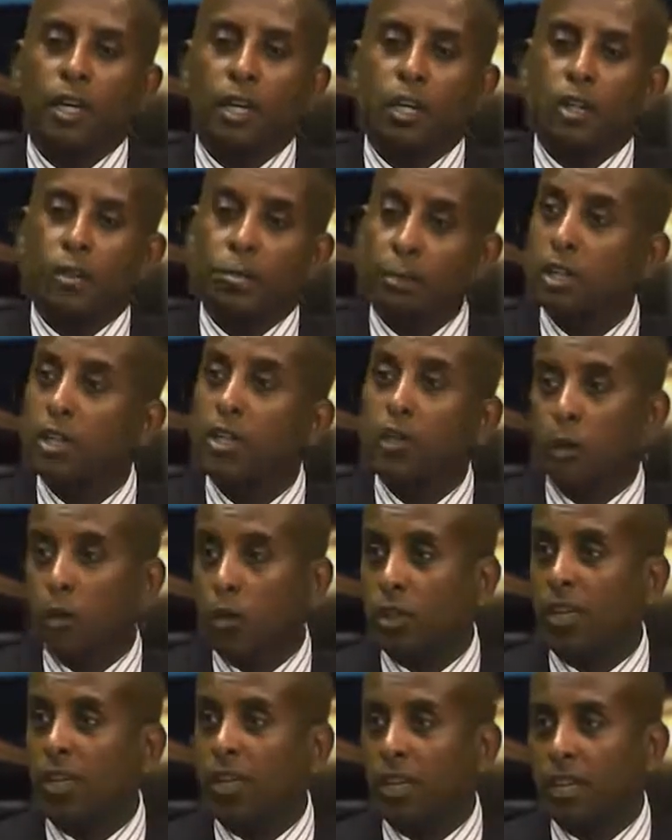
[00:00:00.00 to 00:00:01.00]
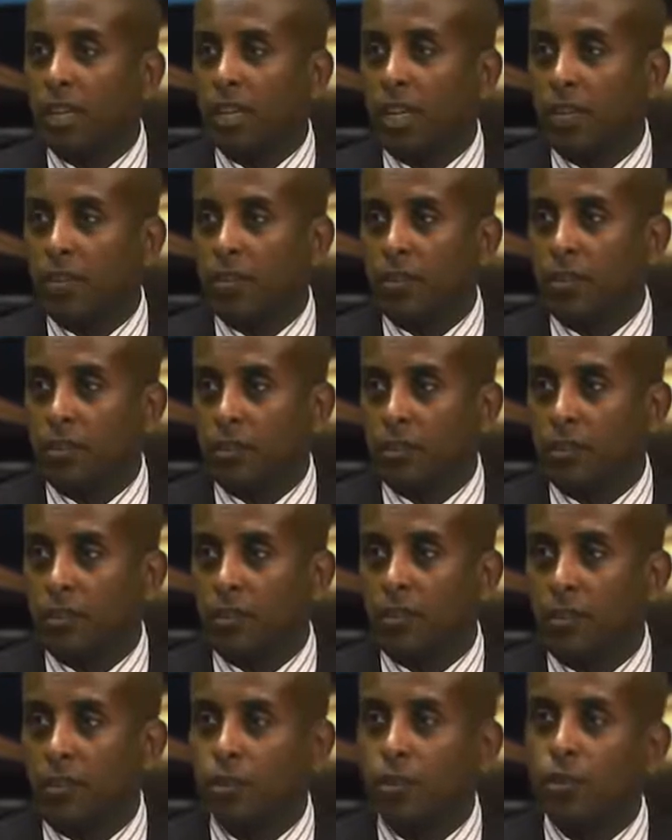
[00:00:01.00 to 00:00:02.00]
Community organizations
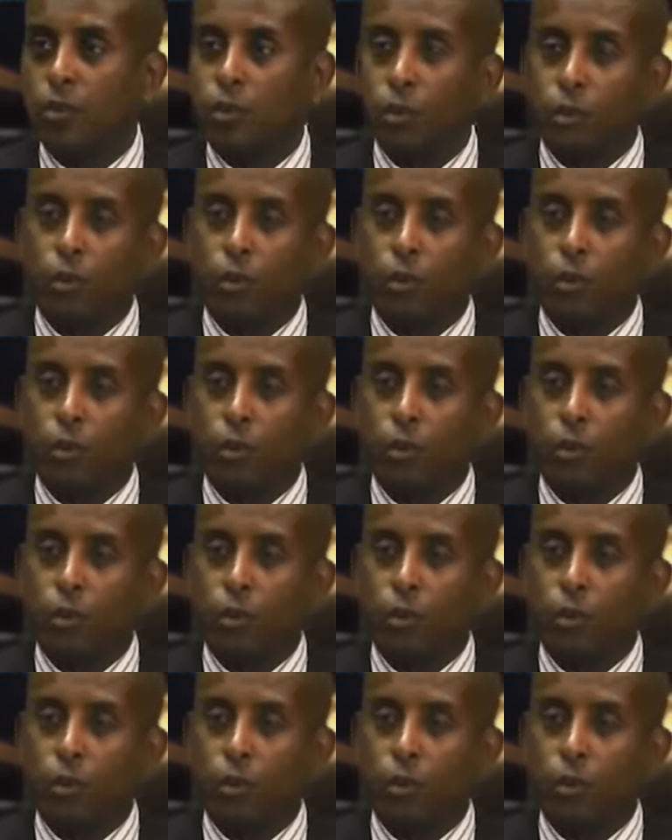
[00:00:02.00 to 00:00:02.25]
should